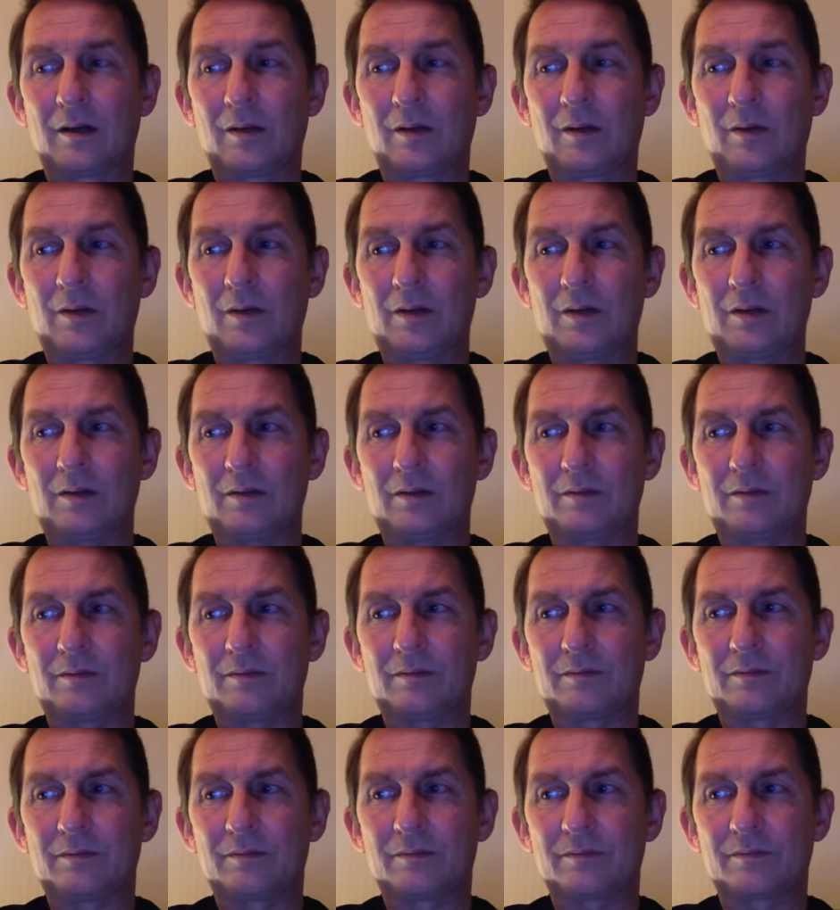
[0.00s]
Well,
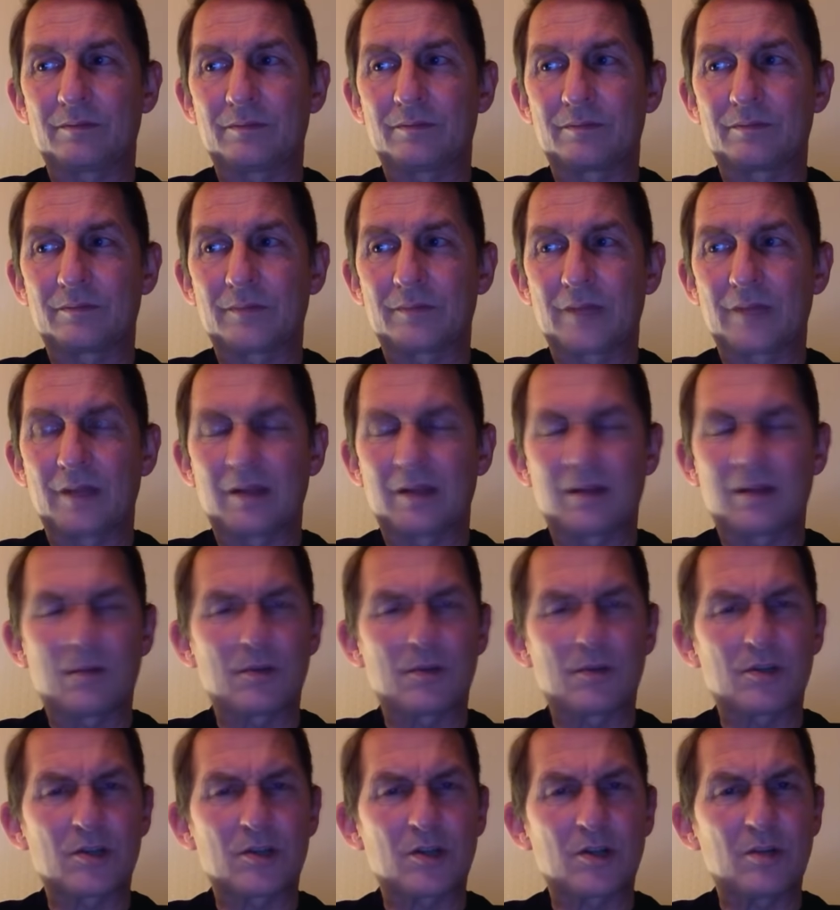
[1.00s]
there were
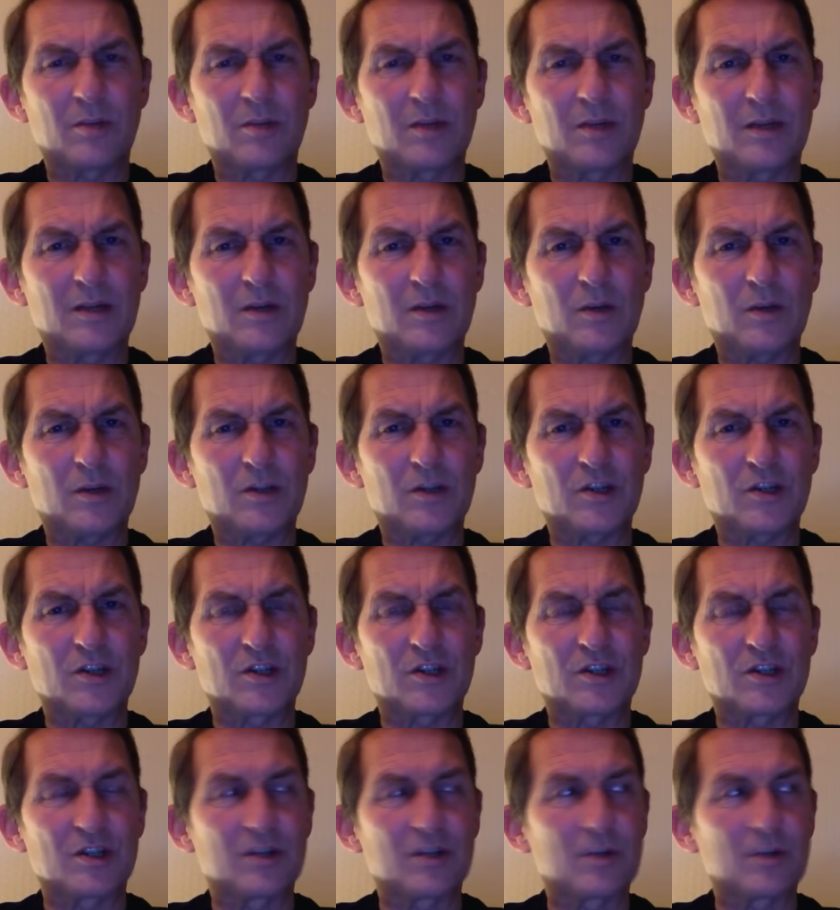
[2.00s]
so many
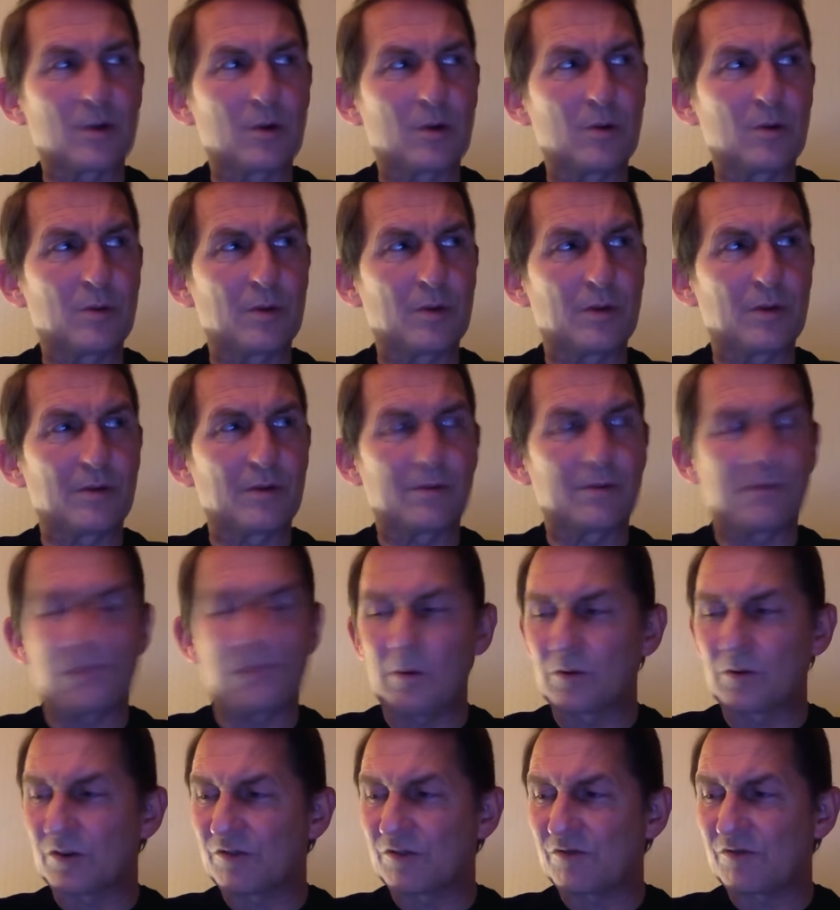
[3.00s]
questions. You open a
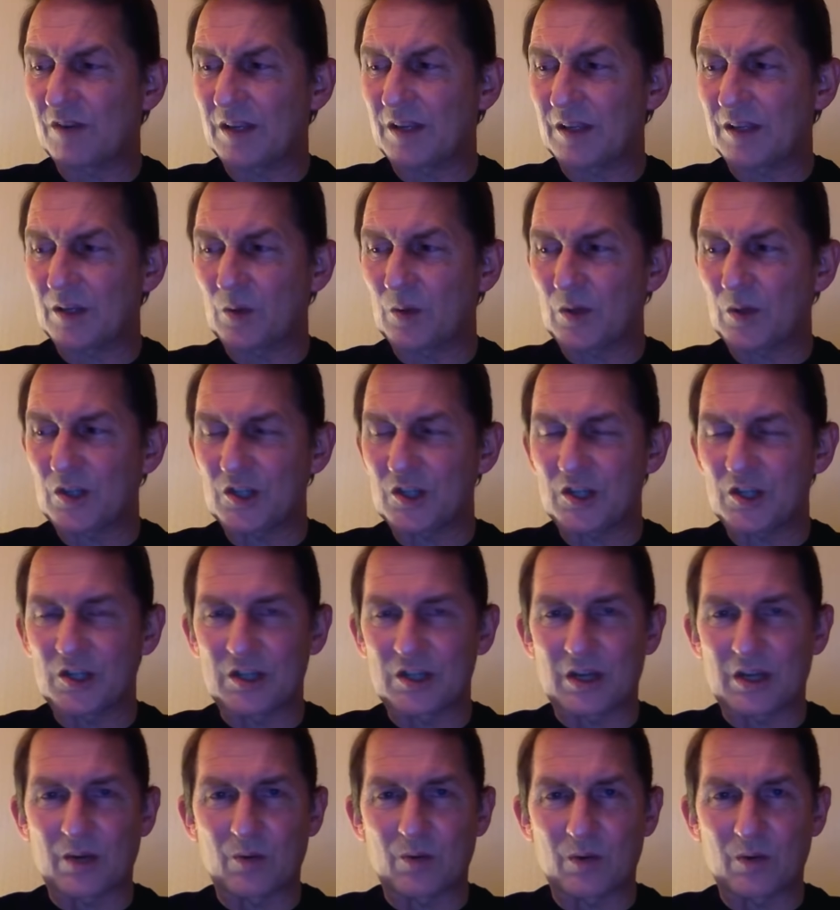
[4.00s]
folder and write the questions
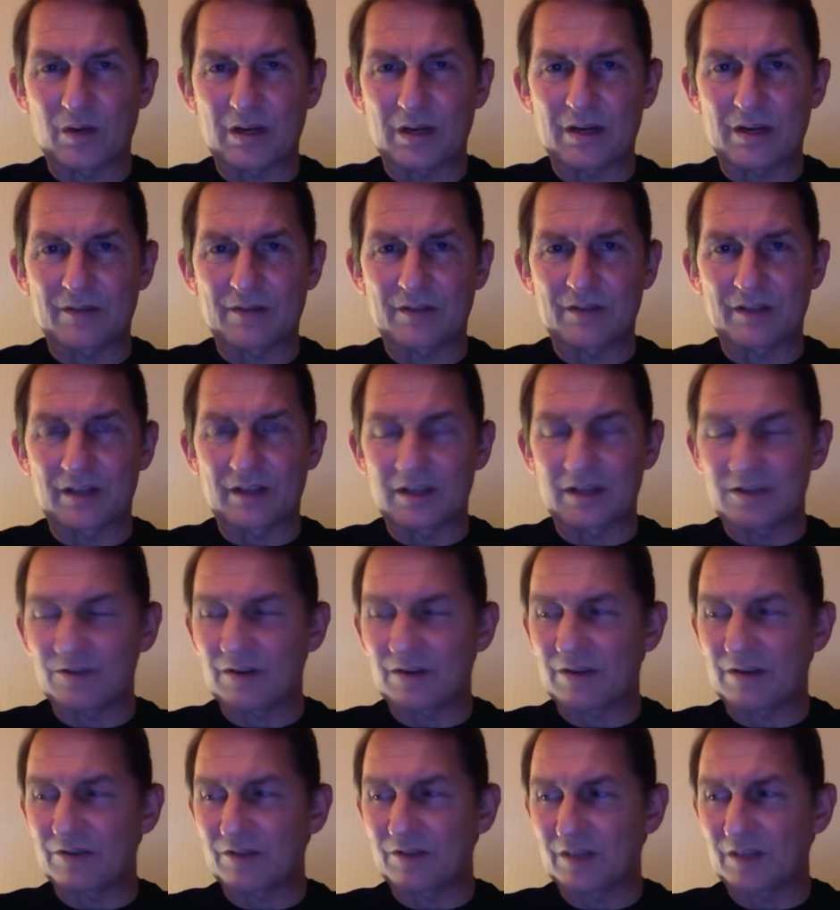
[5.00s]
down, one after the other
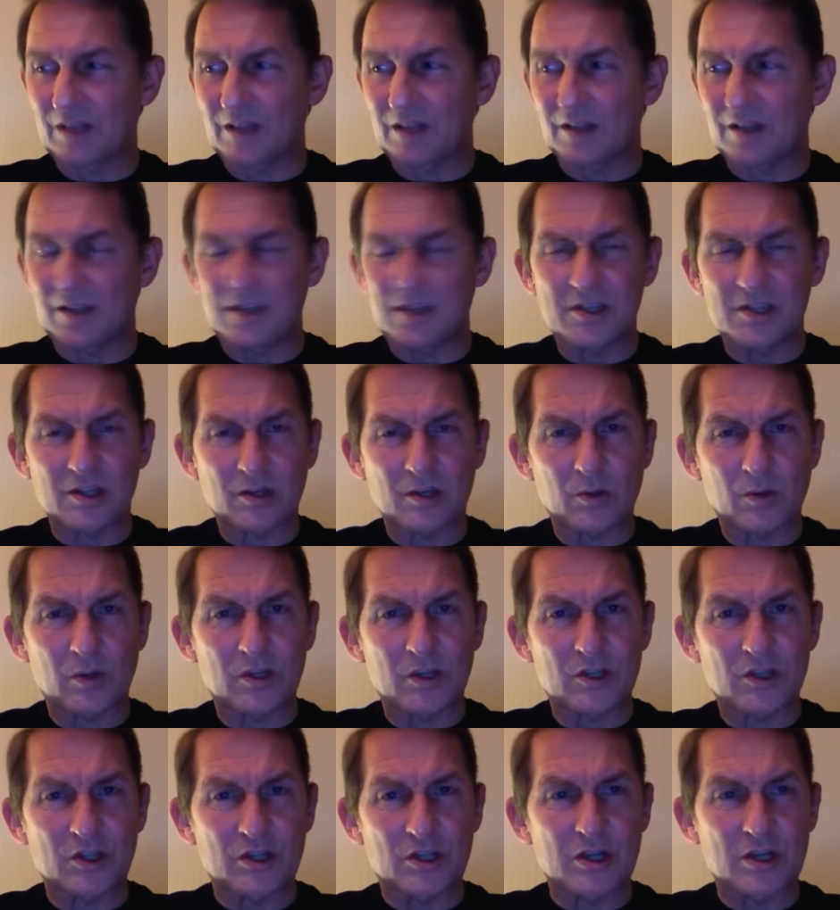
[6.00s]
after the other. These are the
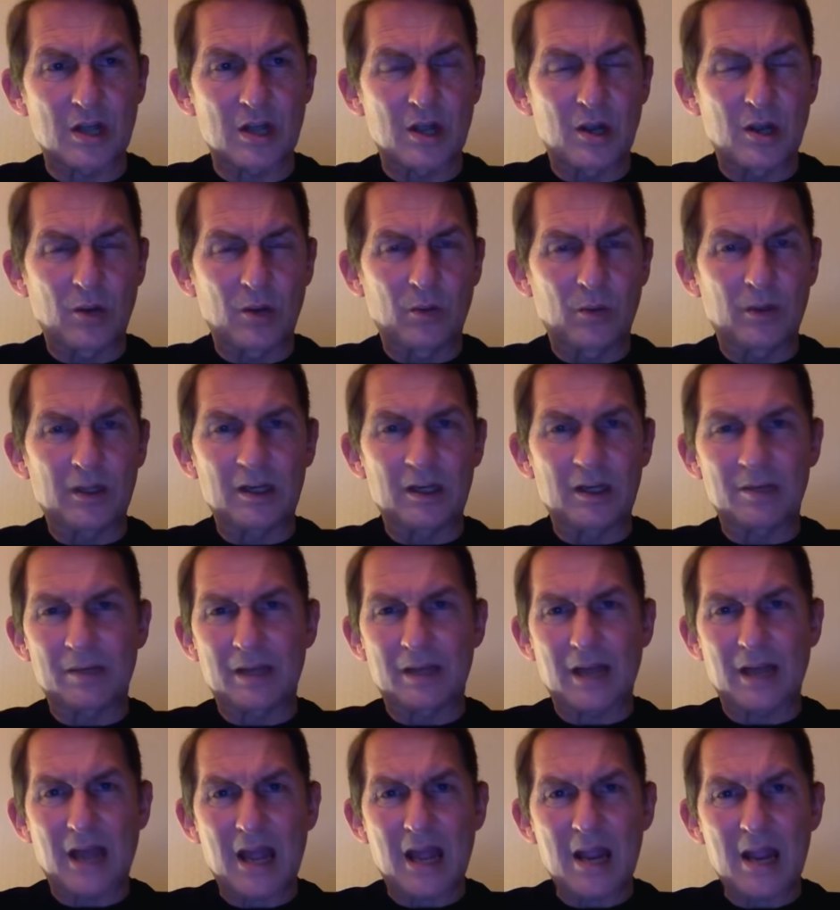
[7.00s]
questions we're going to
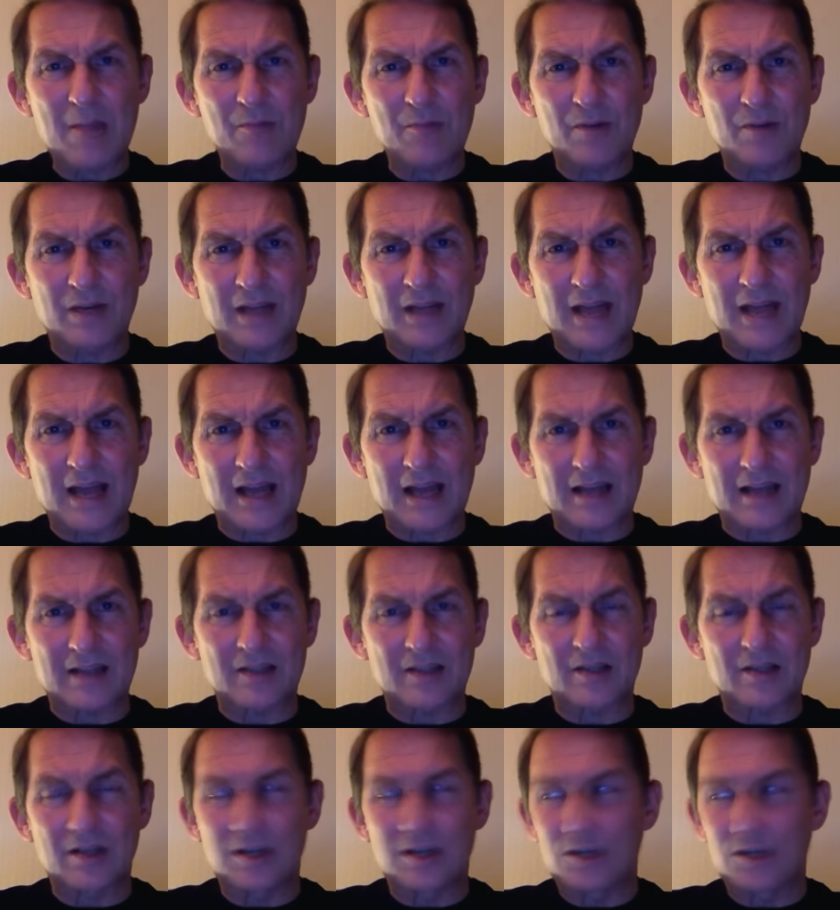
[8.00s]
be hammering
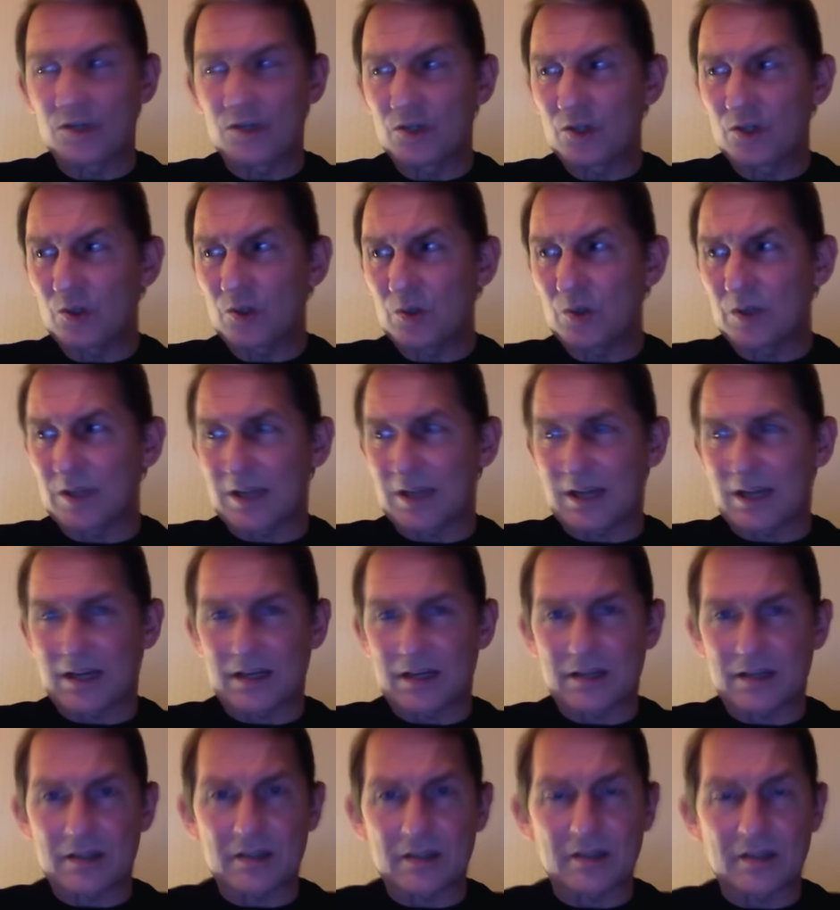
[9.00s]
at, shooting
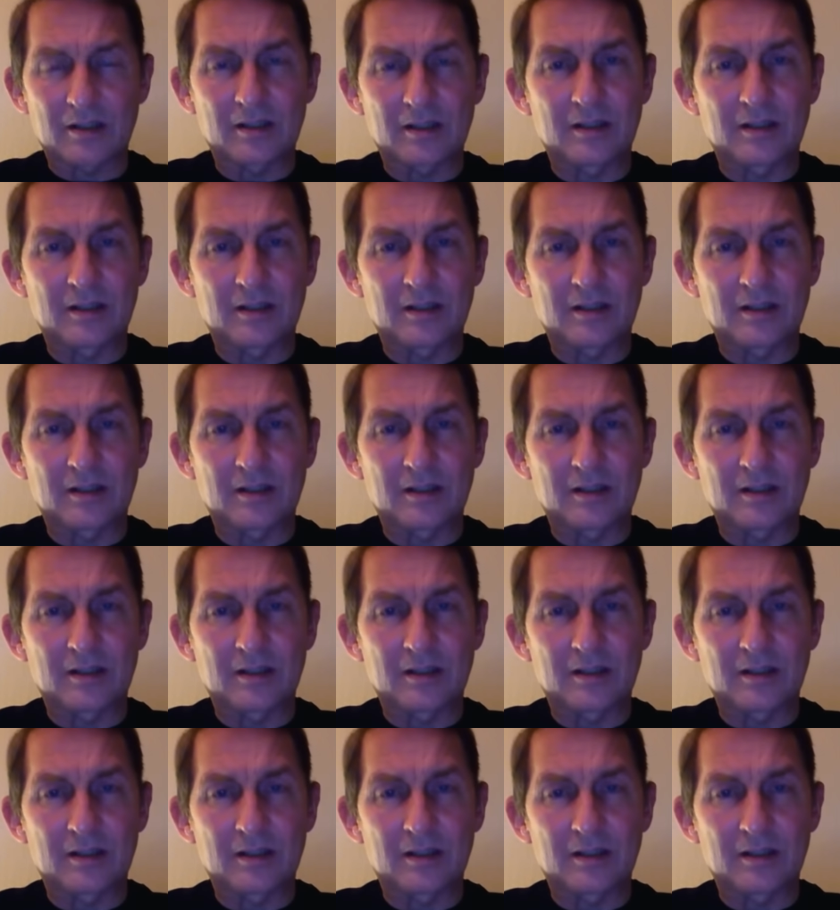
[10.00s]
at.